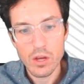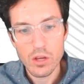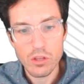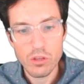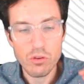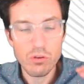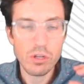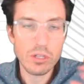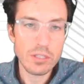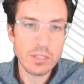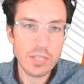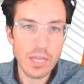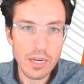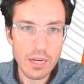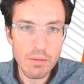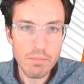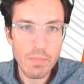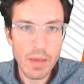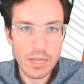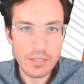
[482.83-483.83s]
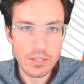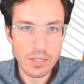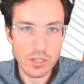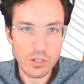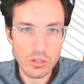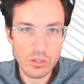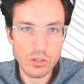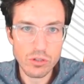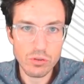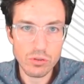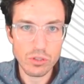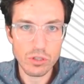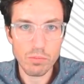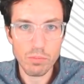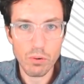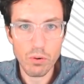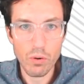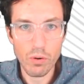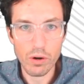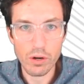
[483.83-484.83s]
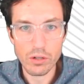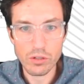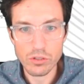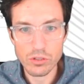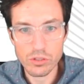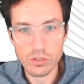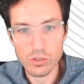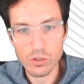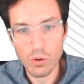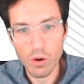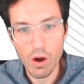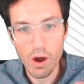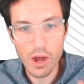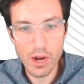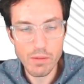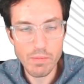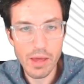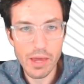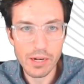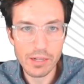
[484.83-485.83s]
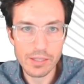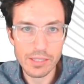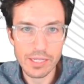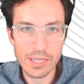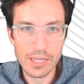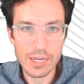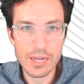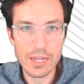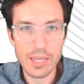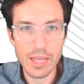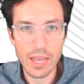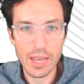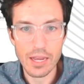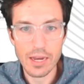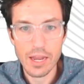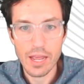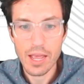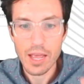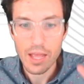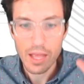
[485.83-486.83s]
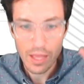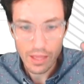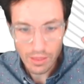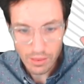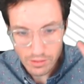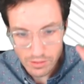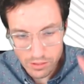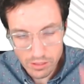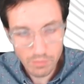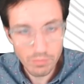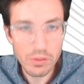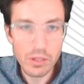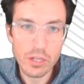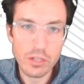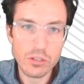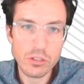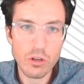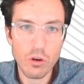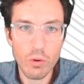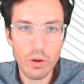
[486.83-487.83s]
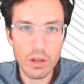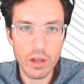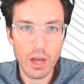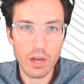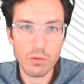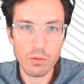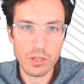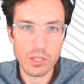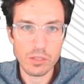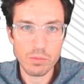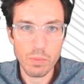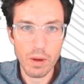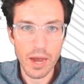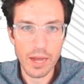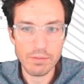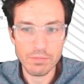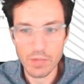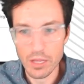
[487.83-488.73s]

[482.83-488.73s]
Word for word: you could send a message to support to automatically indicate something is going on with this bot.